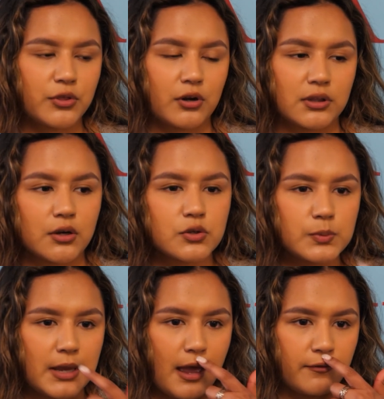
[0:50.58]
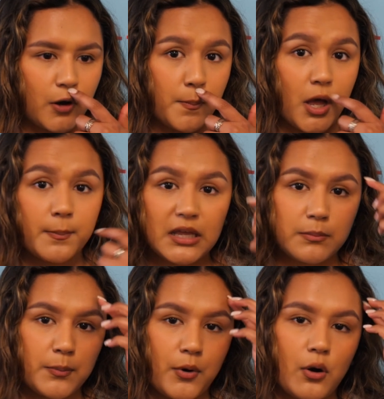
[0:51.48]
with our littles, we have our Mommy and
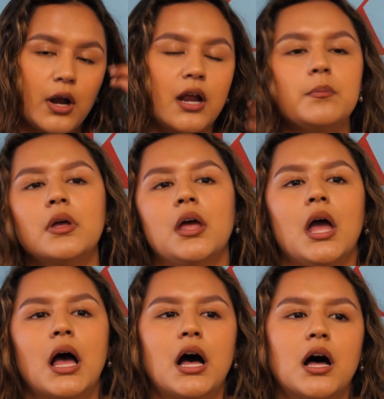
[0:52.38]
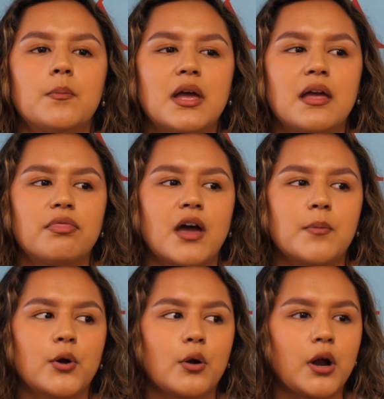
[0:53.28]
Me program, and
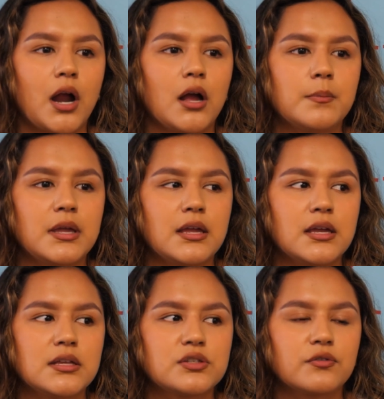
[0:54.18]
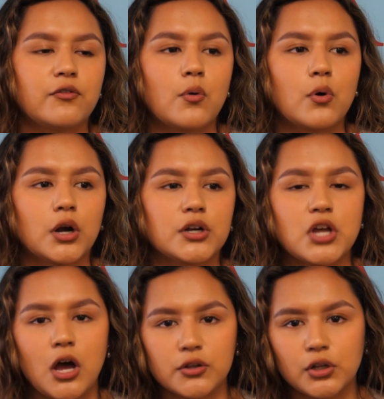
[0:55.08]
that program is for
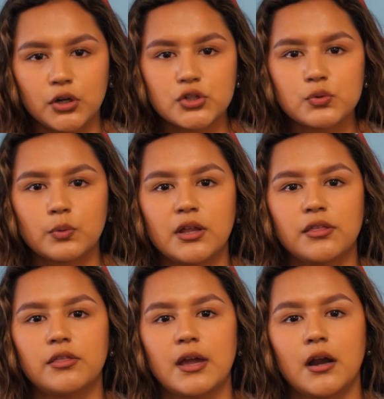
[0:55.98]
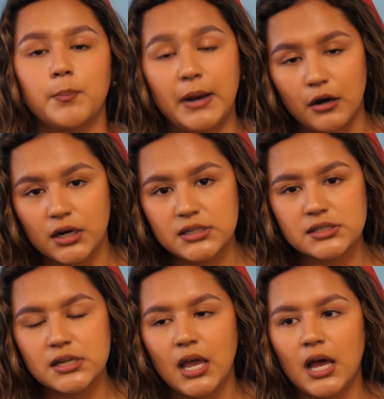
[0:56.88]
toddlers with their
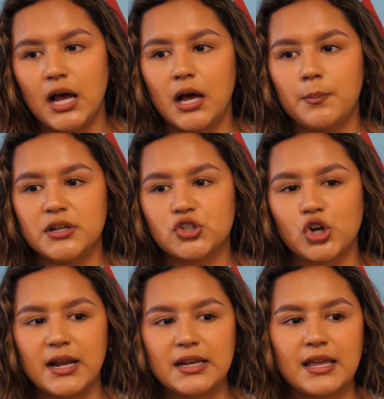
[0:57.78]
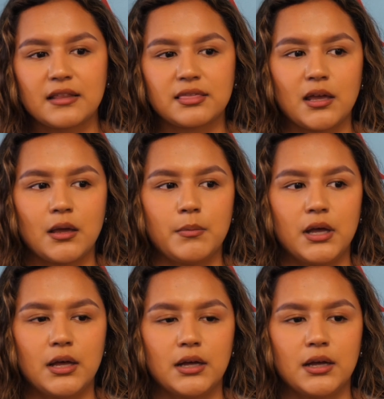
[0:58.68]
parents and trying to get them
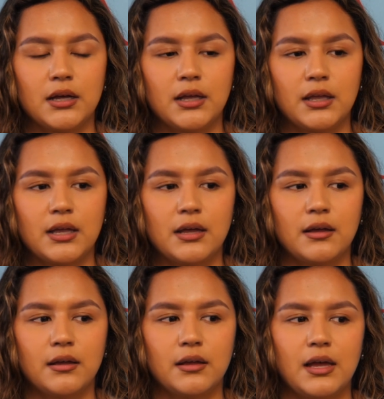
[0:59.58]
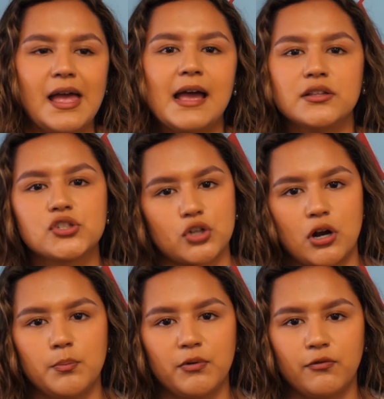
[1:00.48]
a head
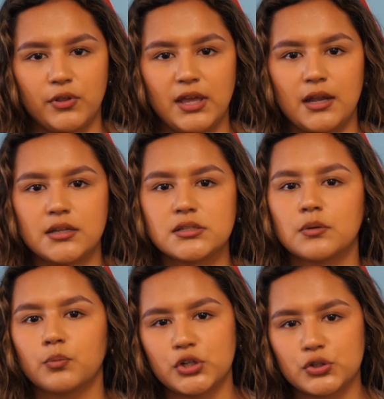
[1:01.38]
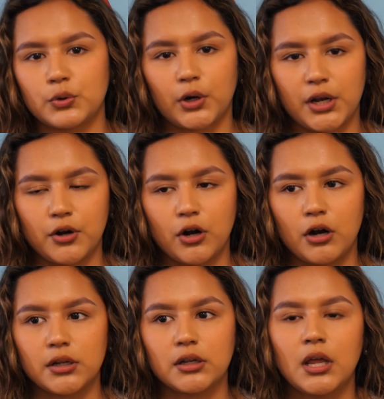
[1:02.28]
start before they get into preschool or kindergarten.